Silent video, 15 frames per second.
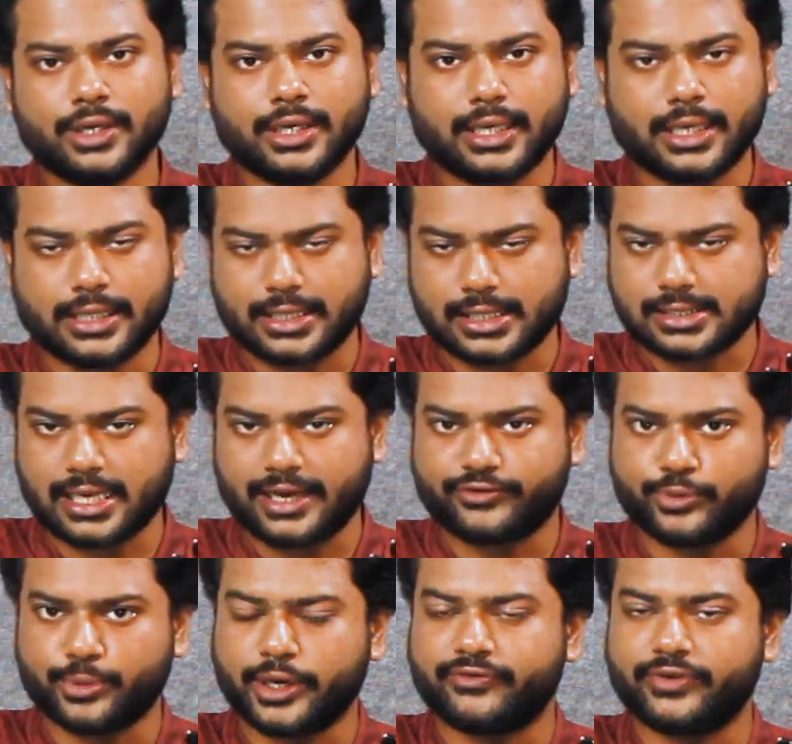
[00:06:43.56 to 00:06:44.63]
It doesn't have
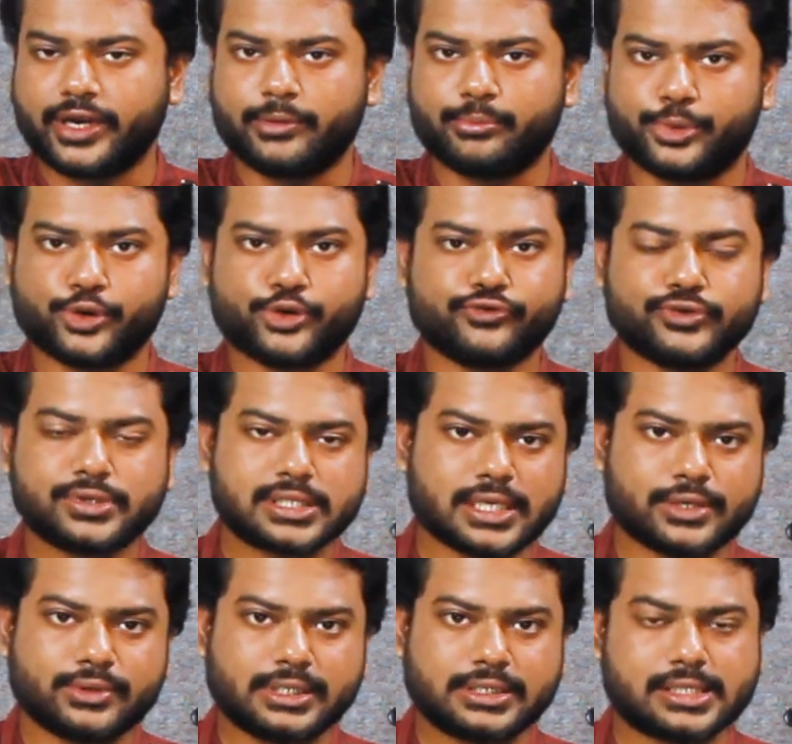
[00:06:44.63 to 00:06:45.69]
to be a very beautiful
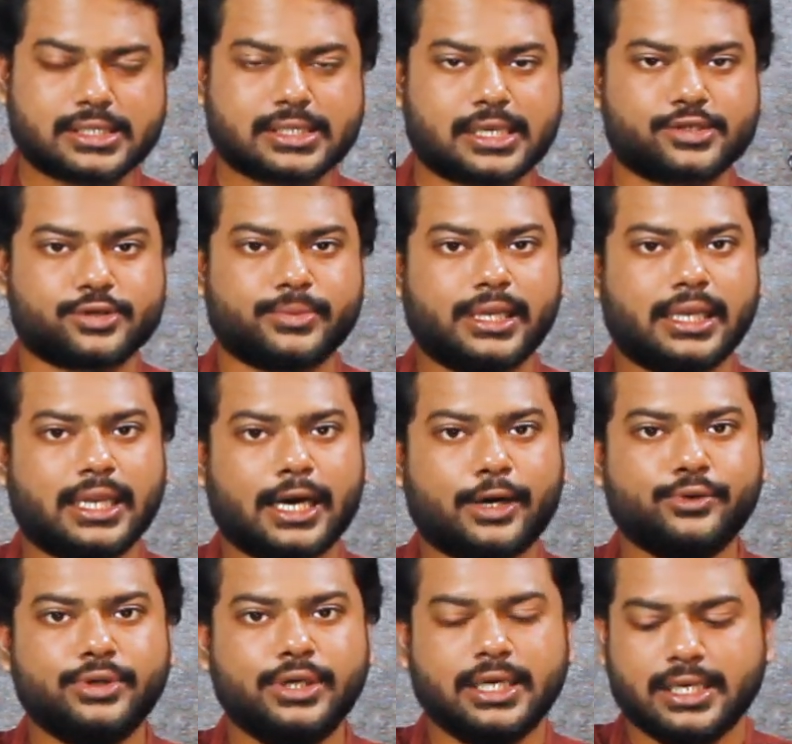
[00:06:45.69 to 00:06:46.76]
sound, it just has to be
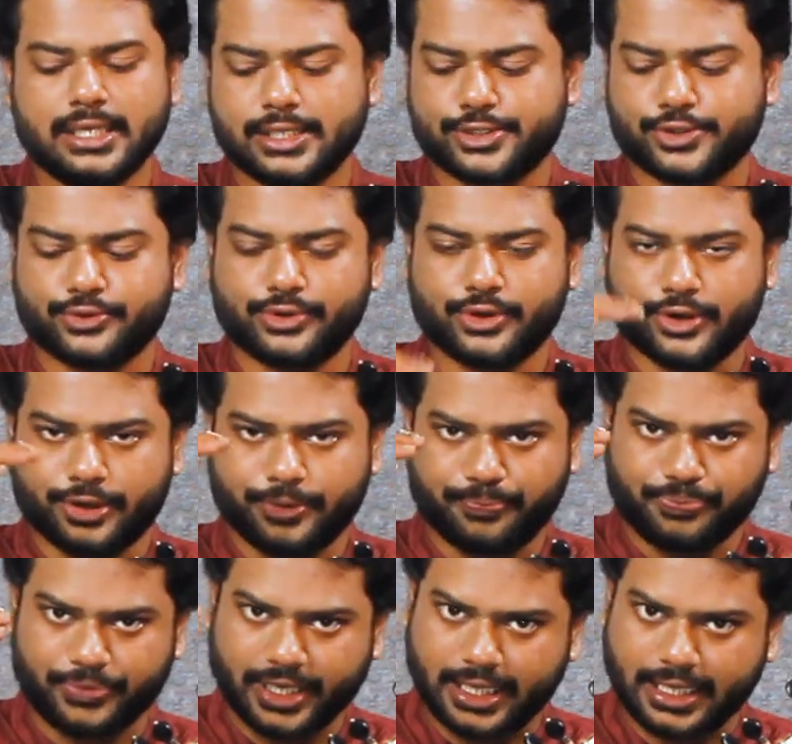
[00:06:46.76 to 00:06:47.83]
loud. So
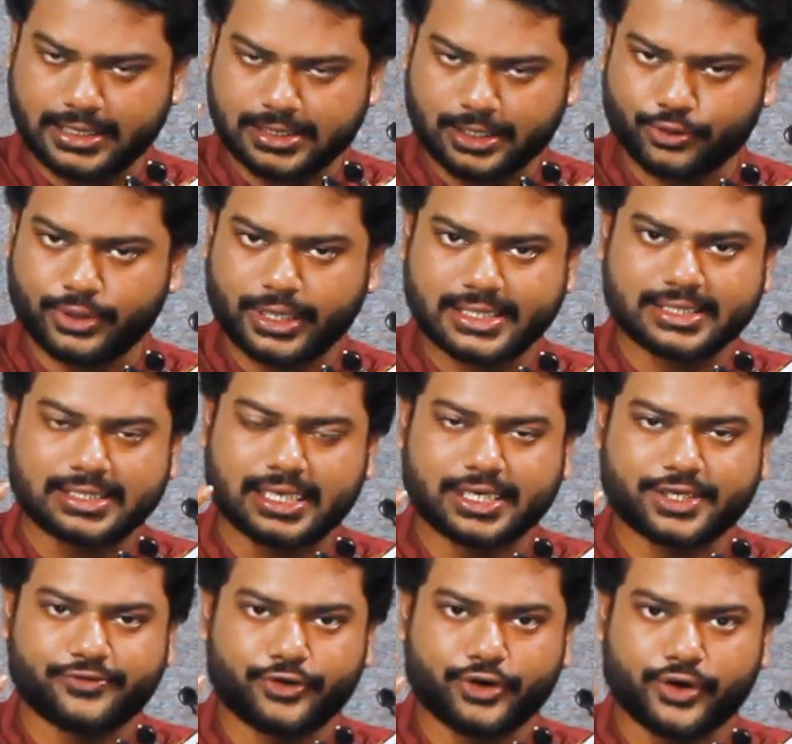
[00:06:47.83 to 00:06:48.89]
it's a good
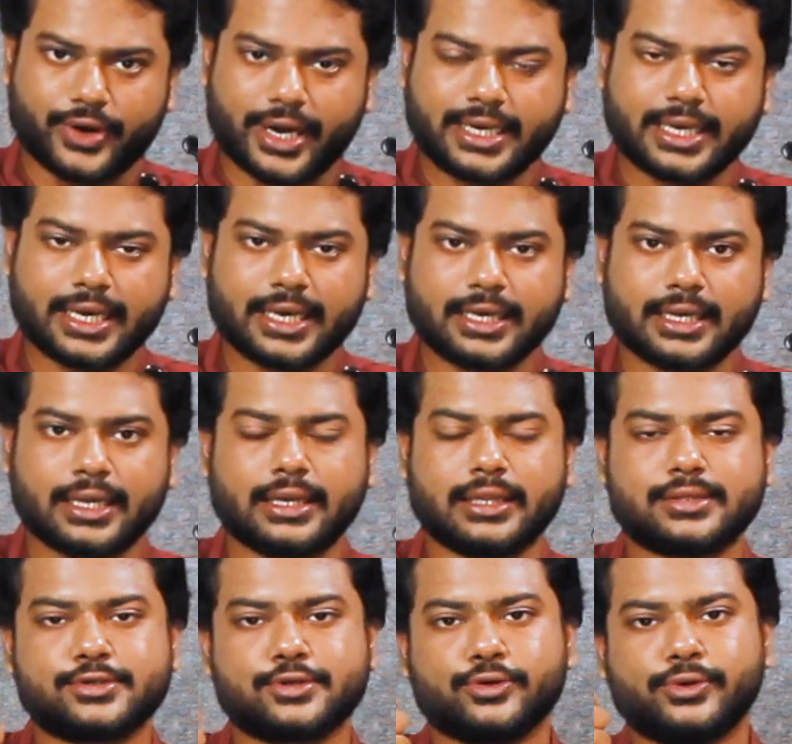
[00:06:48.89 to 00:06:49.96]
exercise for your right hand, and
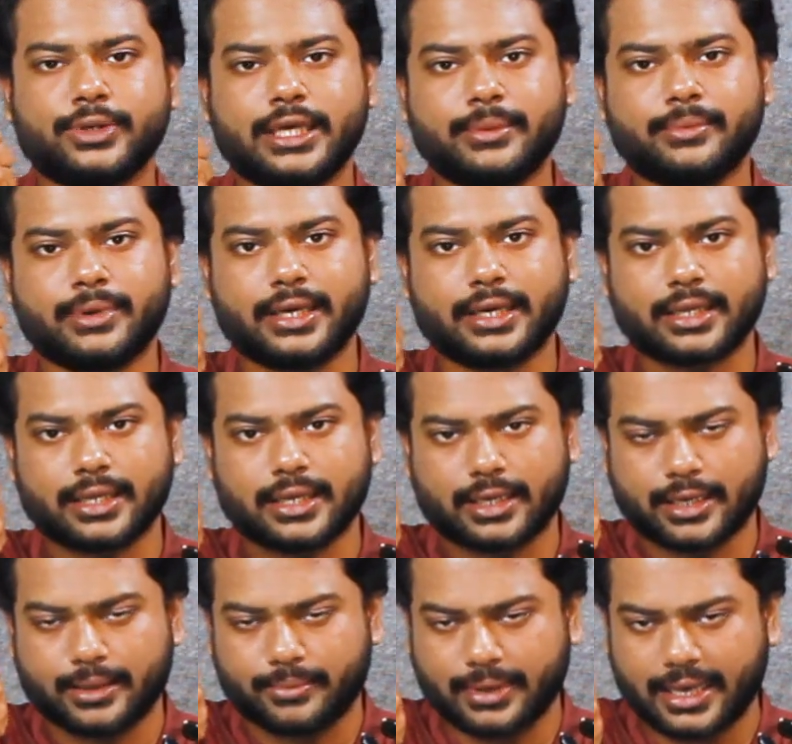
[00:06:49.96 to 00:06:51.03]
it
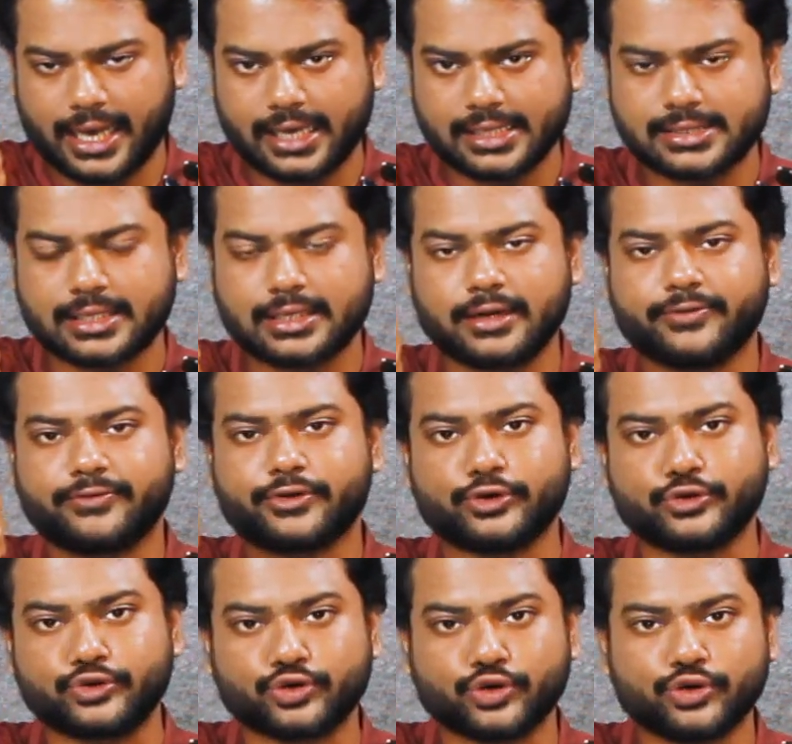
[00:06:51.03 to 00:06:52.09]
has enough
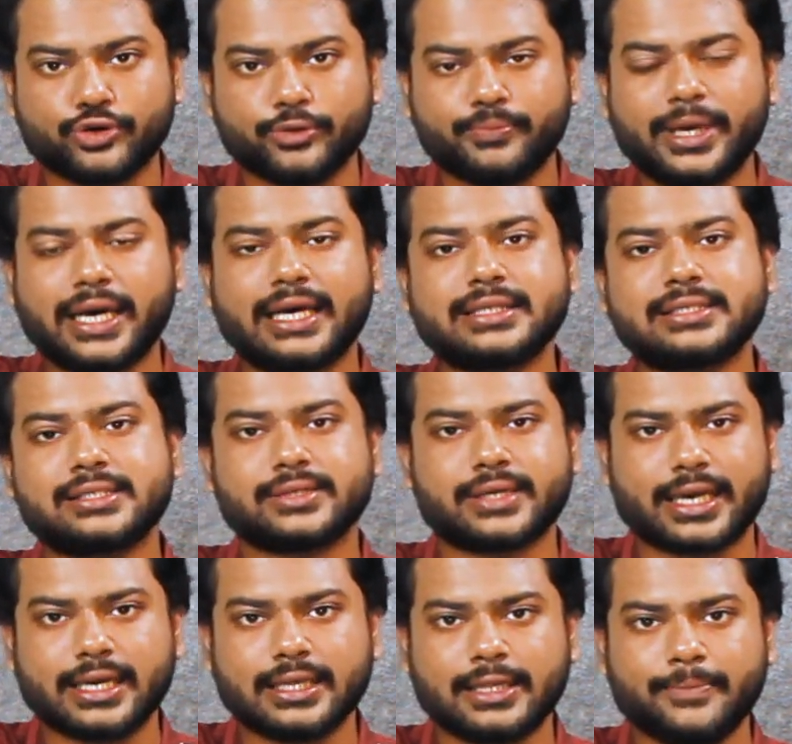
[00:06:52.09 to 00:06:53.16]
control and
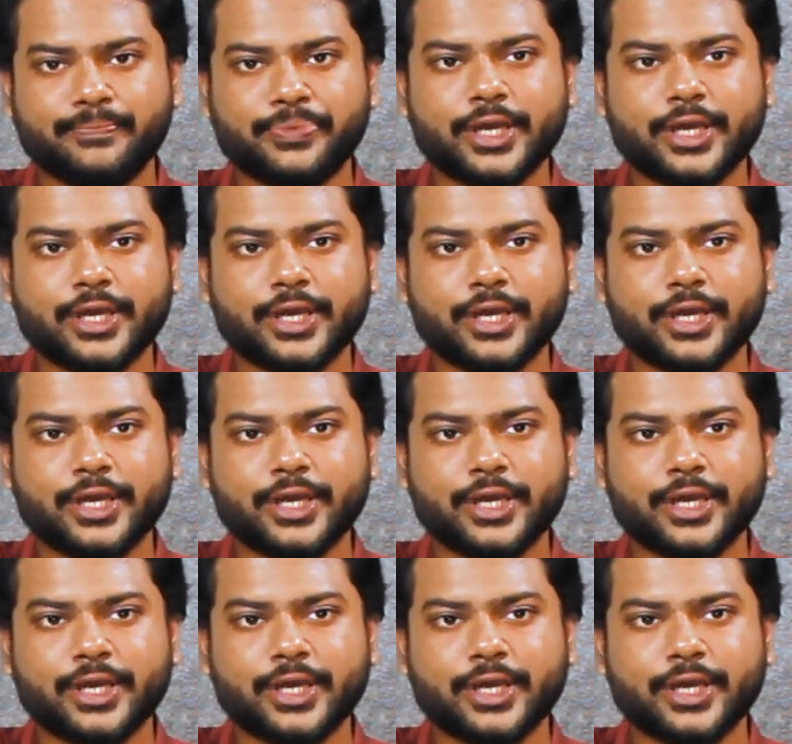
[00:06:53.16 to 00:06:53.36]
strength.